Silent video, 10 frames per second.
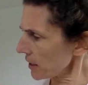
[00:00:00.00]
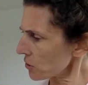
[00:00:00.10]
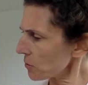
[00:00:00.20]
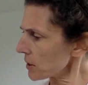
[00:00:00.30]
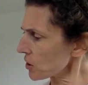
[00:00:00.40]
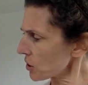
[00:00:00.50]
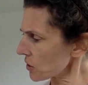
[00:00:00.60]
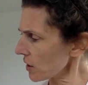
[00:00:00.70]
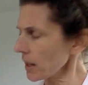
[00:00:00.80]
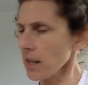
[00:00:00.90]
He's always
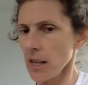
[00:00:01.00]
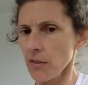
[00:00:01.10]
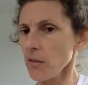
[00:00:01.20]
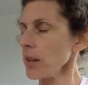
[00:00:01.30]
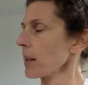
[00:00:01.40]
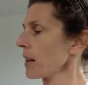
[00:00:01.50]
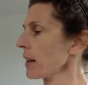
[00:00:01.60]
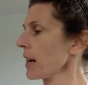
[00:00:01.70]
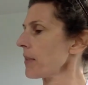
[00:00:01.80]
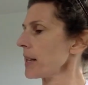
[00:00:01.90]
just thinking and
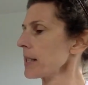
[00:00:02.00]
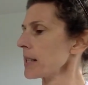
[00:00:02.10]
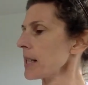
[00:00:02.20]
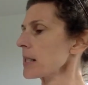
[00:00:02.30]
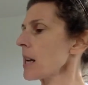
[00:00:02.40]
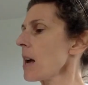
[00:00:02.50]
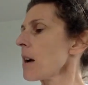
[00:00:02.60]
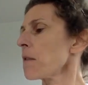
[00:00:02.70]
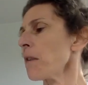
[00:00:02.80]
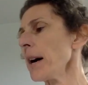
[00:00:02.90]
thinking. And then he says,
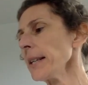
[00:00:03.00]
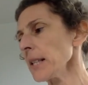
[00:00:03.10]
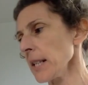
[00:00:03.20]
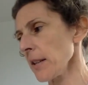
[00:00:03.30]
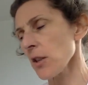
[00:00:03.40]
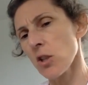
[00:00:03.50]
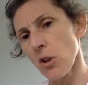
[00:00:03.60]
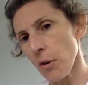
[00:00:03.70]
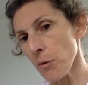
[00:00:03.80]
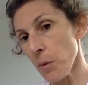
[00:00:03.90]
finally, the
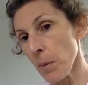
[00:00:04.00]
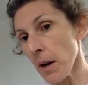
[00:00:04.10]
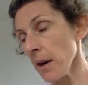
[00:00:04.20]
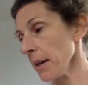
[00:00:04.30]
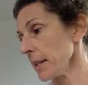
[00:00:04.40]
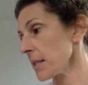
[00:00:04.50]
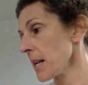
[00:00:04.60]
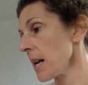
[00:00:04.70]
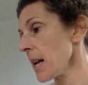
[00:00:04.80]
sloth replied,